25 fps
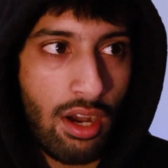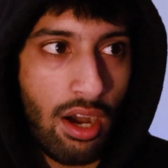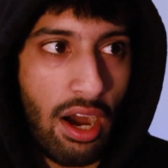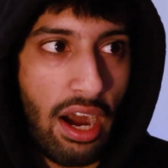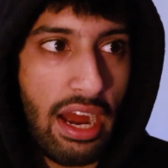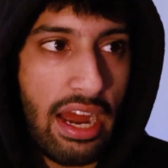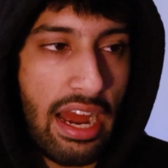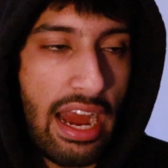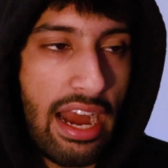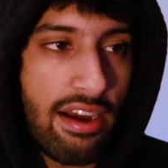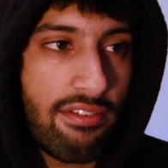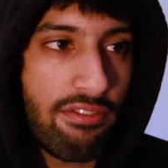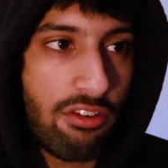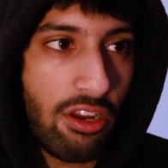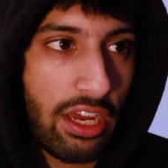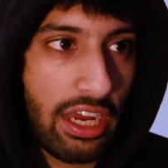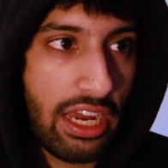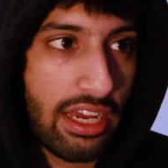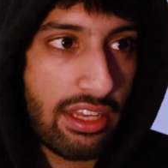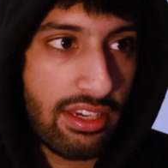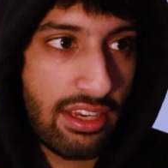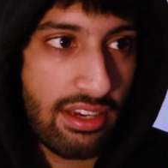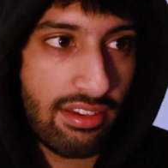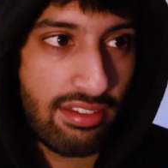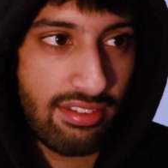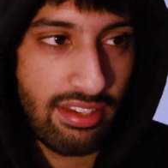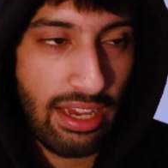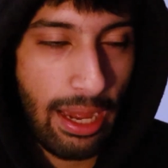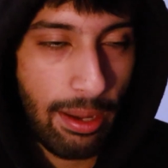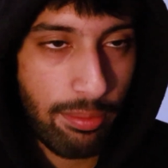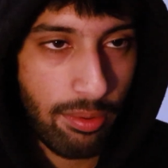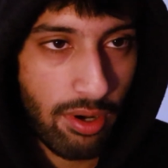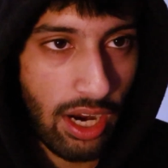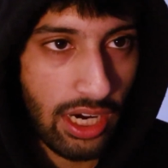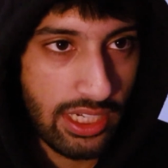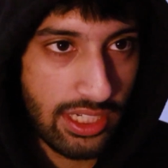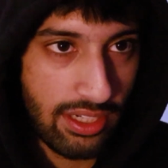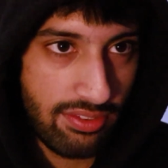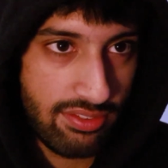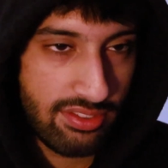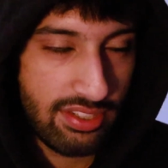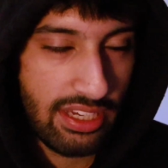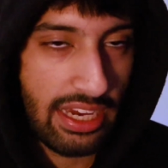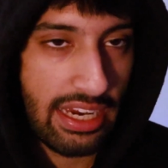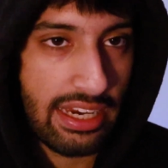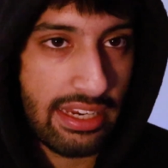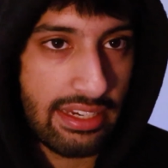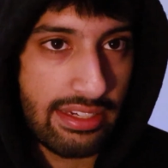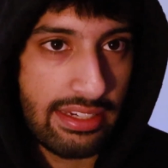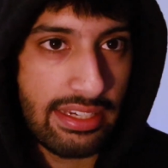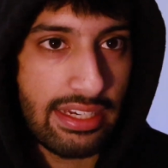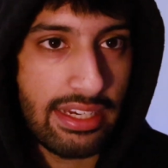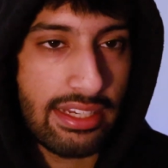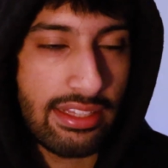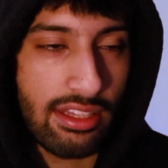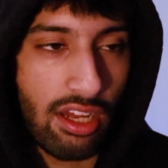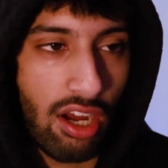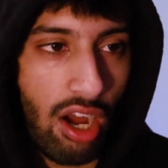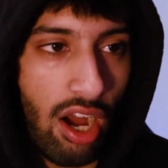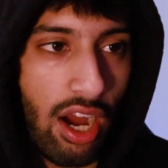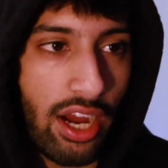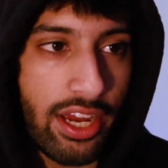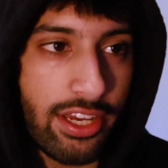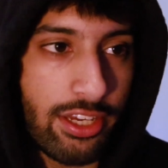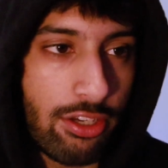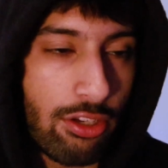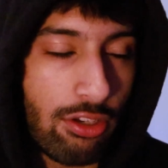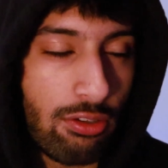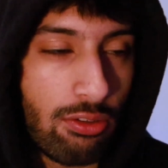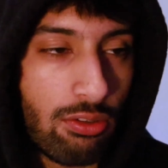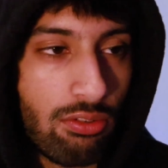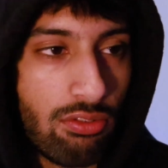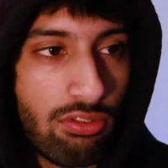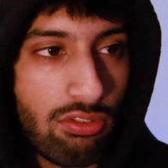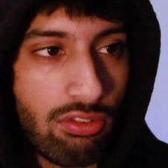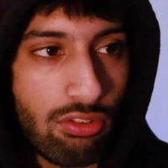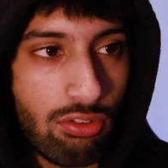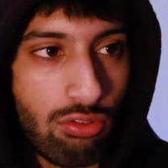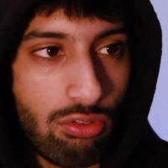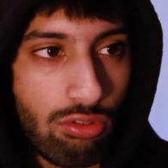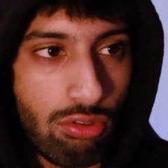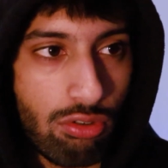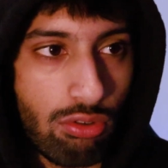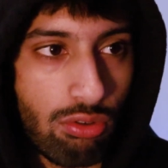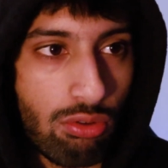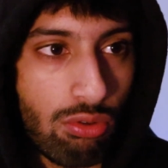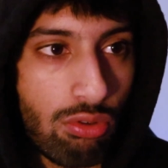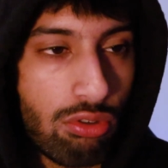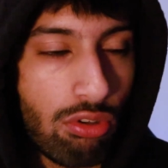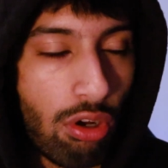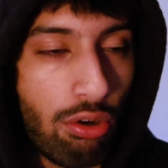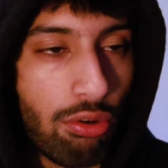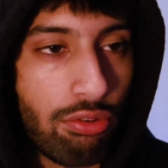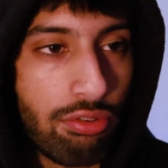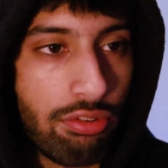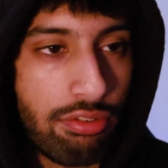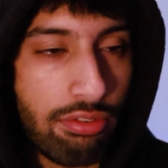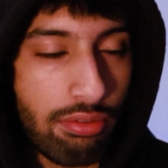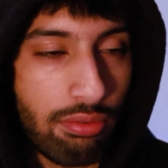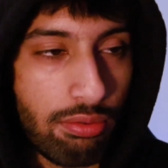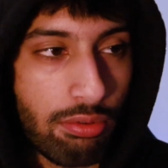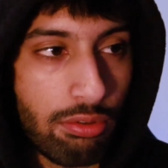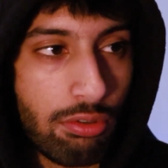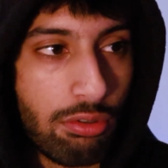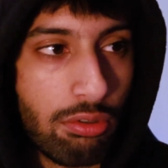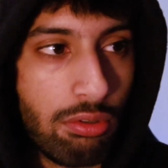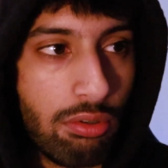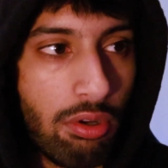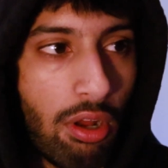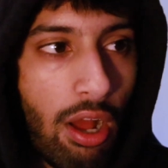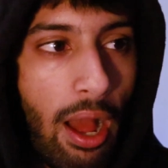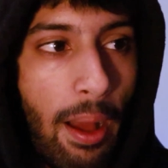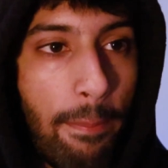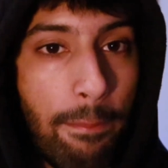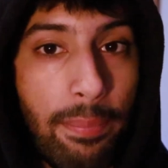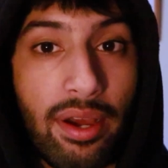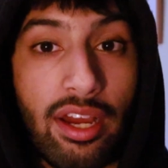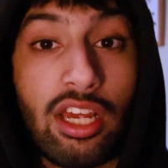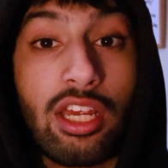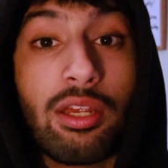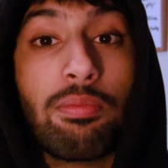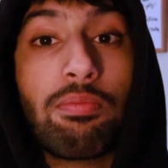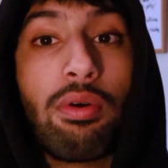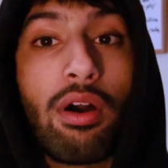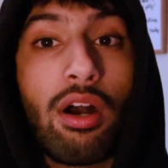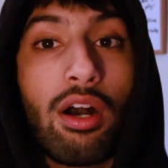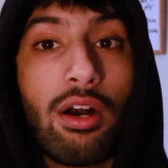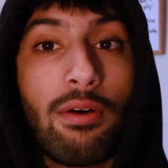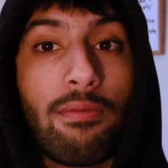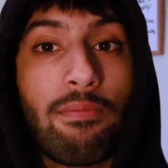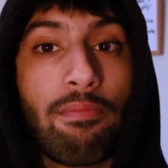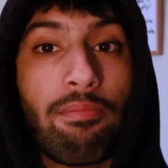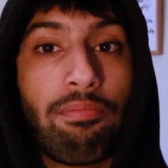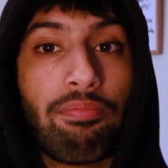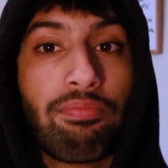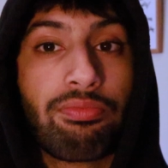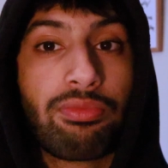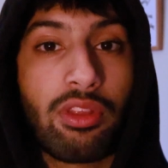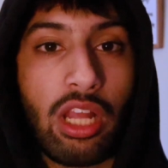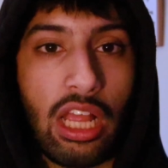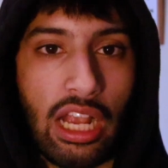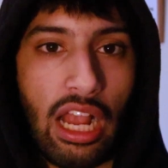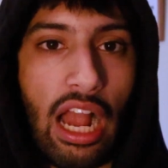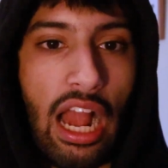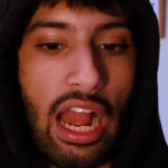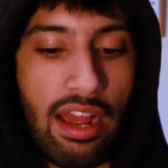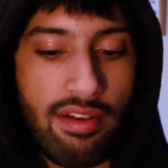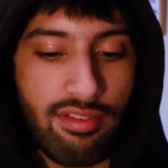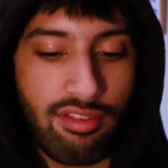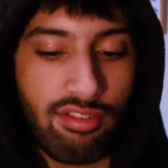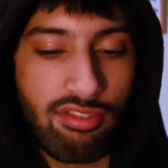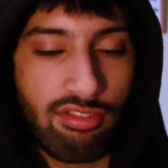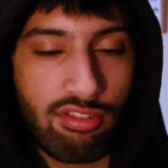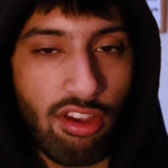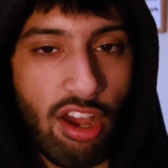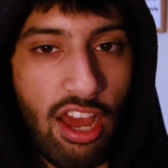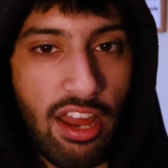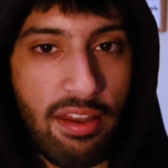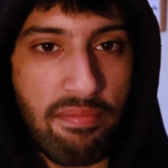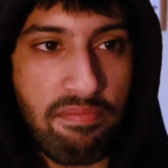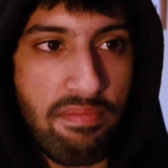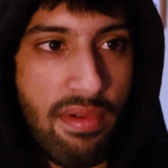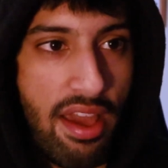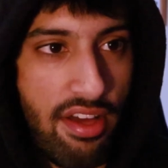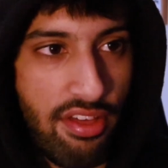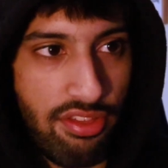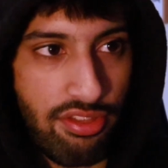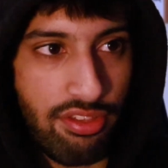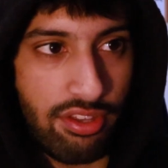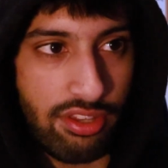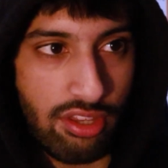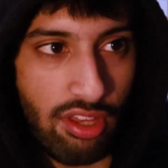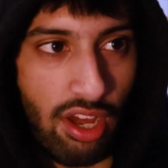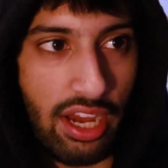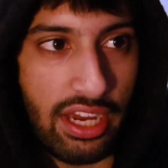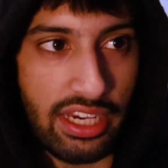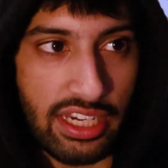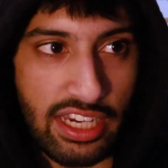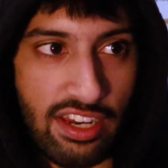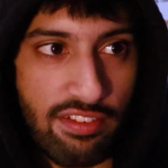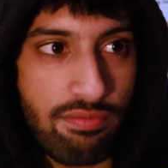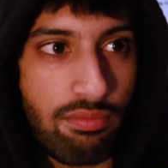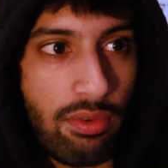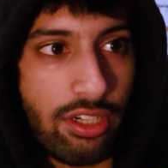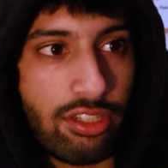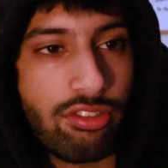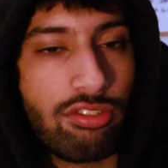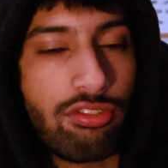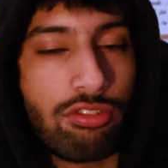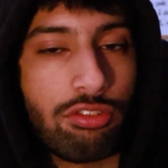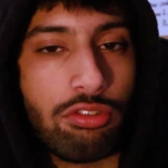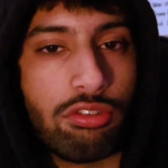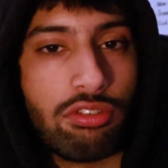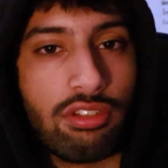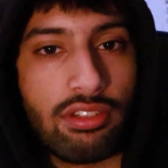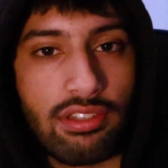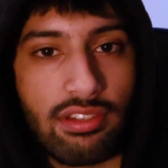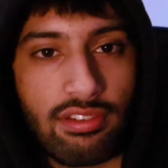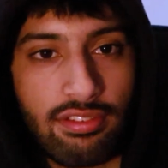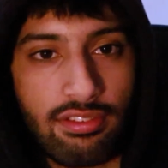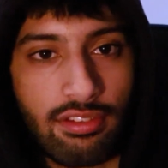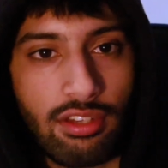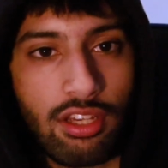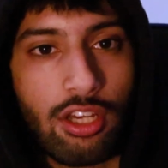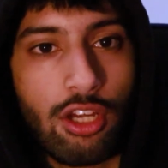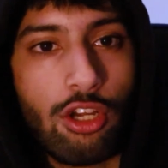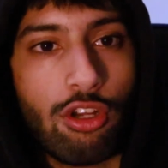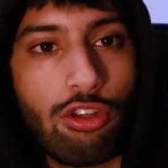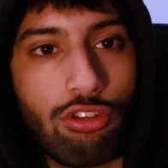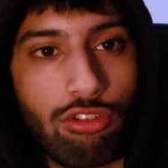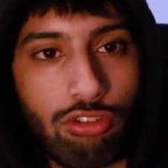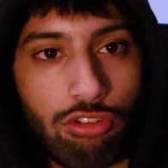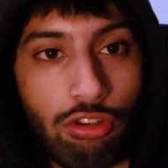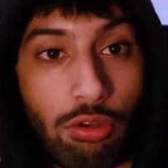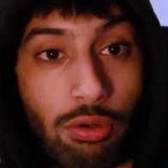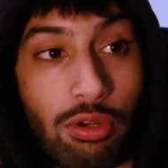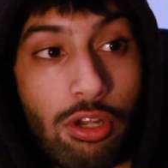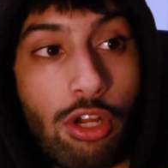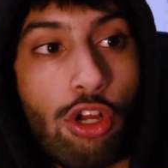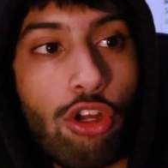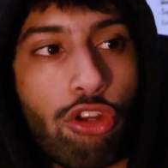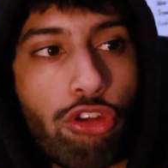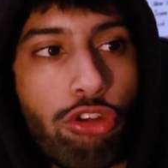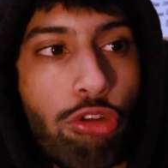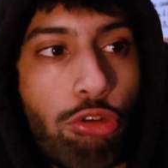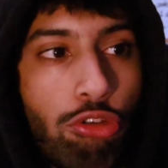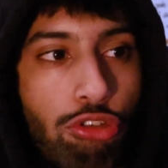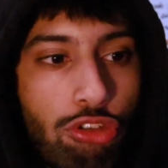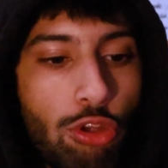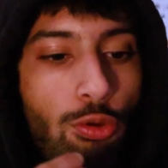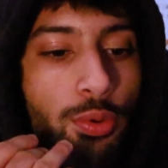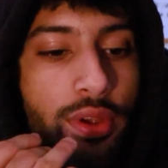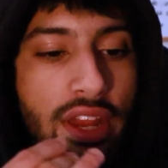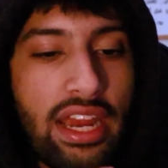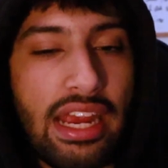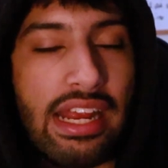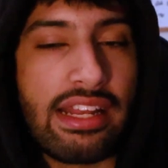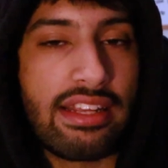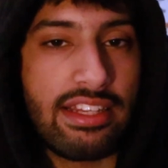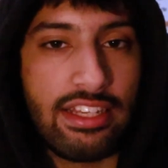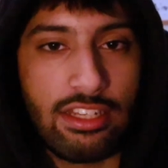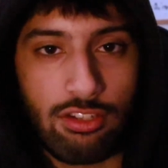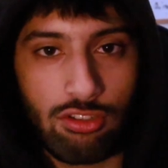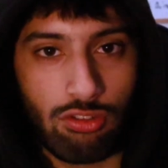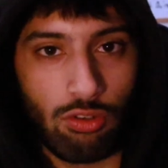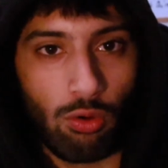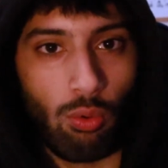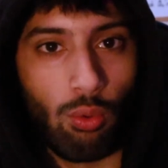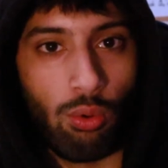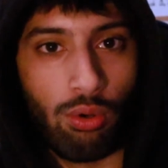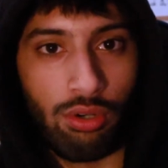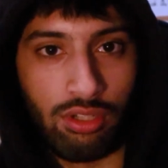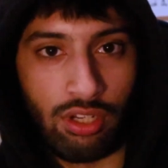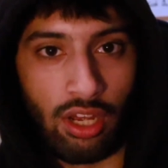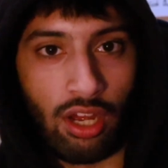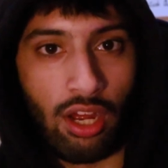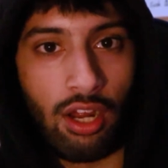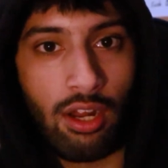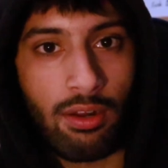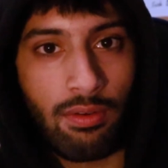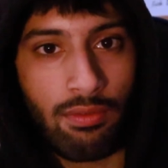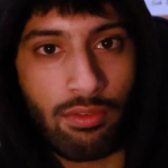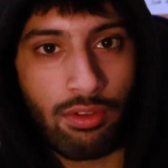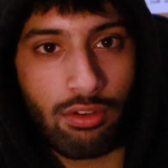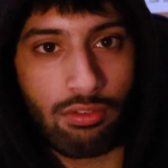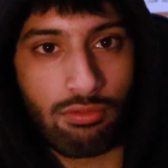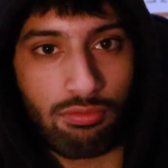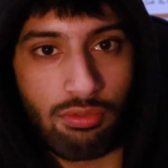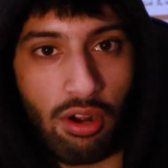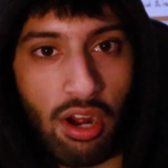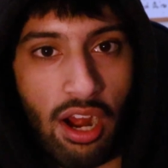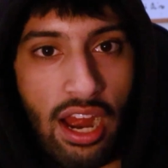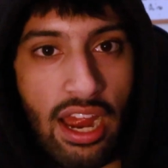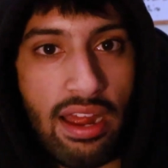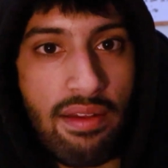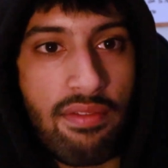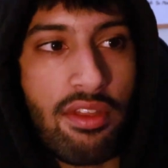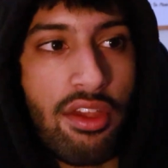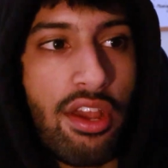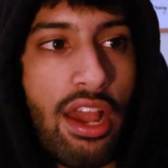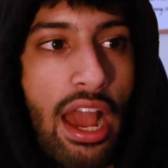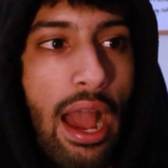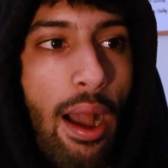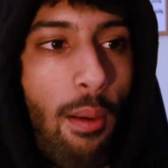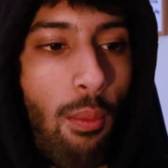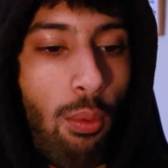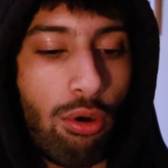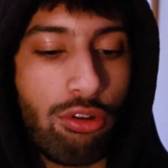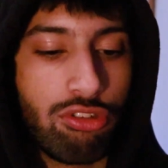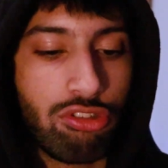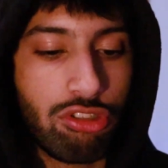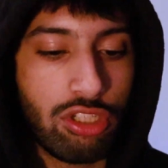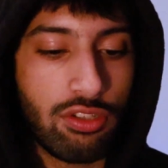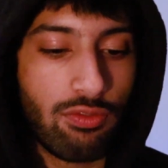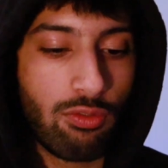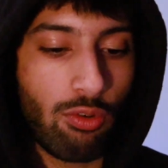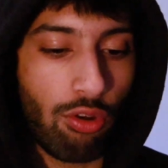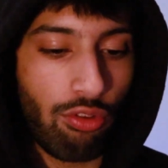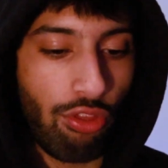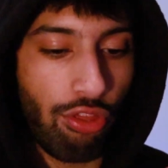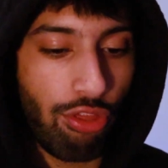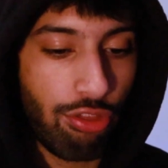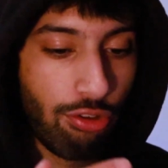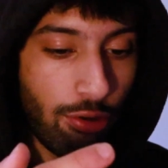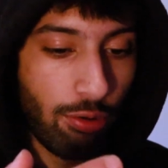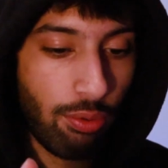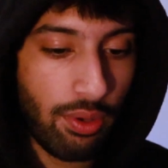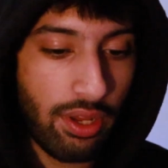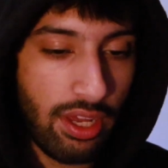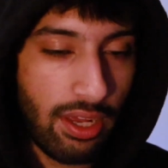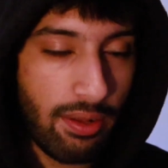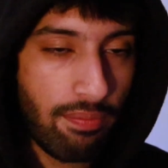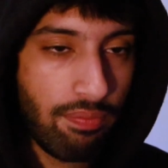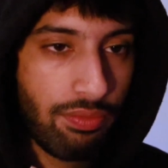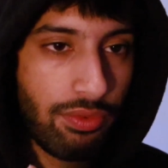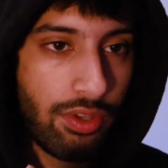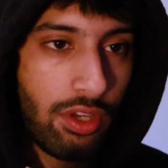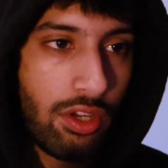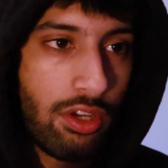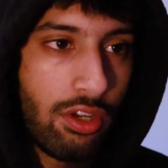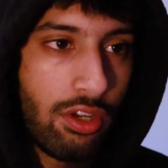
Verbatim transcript: I have like an exam kind of technique that I use to go through a paper like I have a certain method that I give my students to you do it in this order, right? And once you've gone through it,